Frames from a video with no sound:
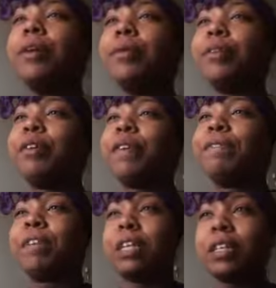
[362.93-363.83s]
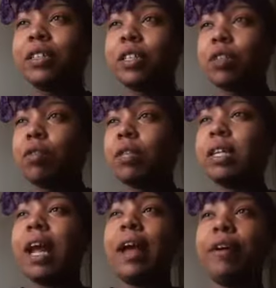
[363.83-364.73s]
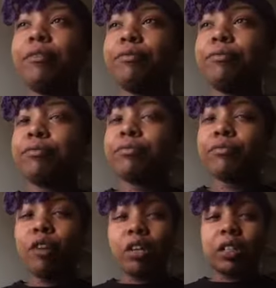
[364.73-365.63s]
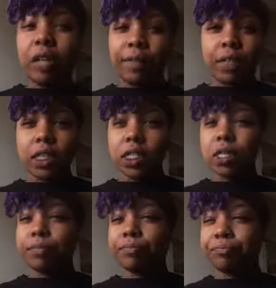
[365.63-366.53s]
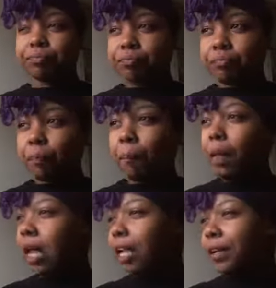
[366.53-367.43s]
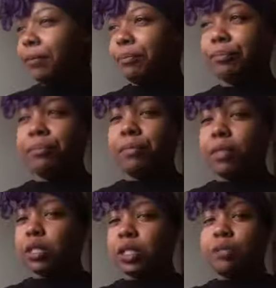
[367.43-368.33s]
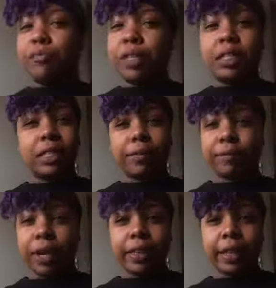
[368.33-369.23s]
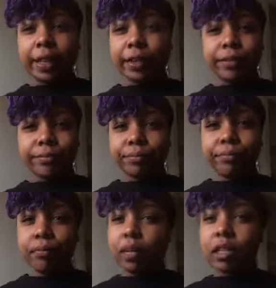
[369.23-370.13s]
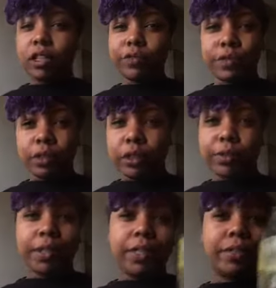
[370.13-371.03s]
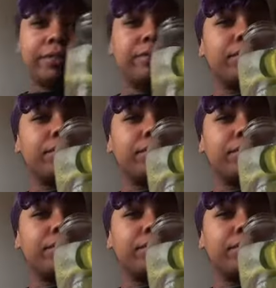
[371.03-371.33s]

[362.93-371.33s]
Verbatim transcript: when you can feel it just going down your esophagus, you know, just resting right there. It just feels so good.